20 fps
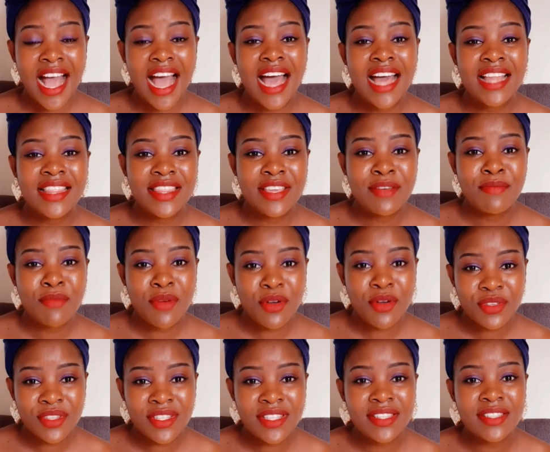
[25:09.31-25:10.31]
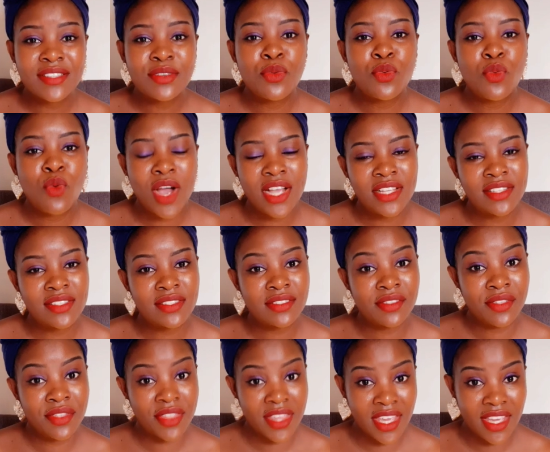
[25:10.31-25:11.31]
And the most
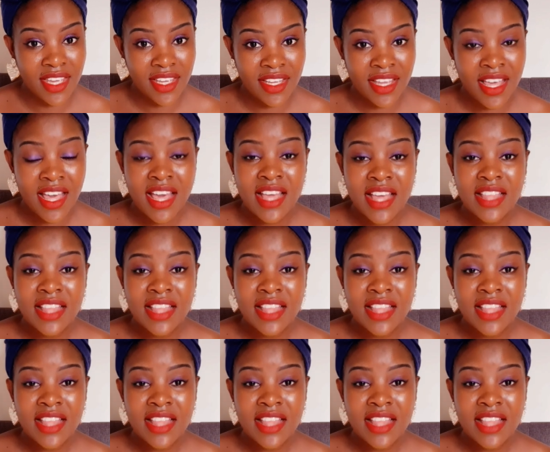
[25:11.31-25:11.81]
worst thing,